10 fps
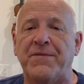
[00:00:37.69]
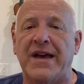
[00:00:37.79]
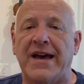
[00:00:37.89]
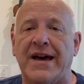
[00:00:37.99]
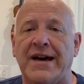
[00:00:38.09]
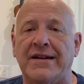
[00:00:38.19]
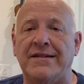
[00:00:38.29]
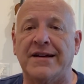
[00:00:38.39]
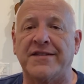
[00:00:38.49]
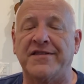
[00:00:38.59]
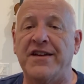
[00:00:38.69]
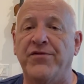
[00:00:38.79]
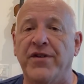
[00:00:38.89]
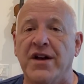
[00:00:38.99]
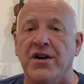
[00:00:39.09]
And Steve,
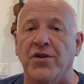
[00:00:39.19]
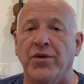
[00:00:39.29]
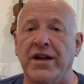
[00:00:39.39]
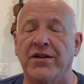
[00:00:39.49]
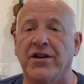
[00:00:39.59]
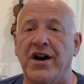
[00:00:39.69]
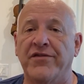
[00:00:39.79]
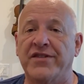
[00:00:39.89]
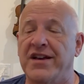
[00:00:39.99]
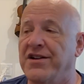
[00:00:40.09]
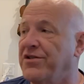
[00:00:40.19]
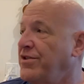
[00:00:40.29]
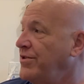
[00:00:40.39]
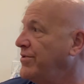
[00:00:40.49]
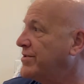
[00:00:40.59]
we'd love to hear
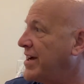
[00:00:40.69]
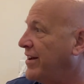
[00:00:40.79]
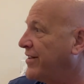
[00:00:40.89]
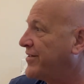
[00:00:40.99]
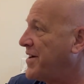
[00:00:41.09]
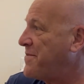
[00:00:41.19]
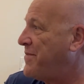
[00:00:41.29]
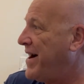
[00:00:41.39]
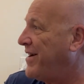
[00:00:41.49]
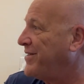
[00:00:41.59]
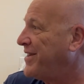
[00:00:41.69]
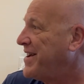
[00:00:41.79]
you tell us about,